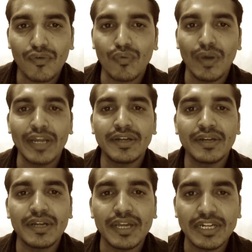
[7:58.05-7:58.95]

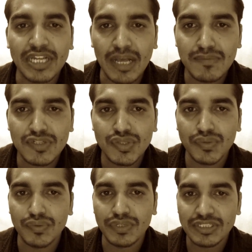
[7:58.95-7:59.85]
when it comes
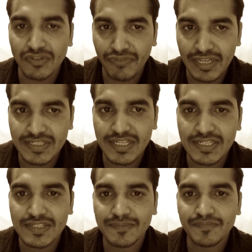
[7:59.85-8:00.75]
to
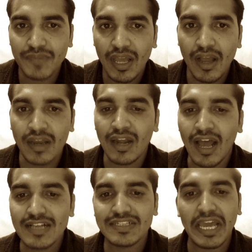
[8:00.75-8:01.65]
interfaces, a
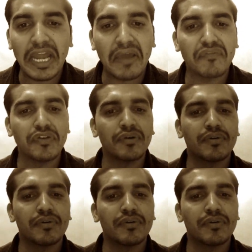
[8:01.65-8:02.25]
class can have,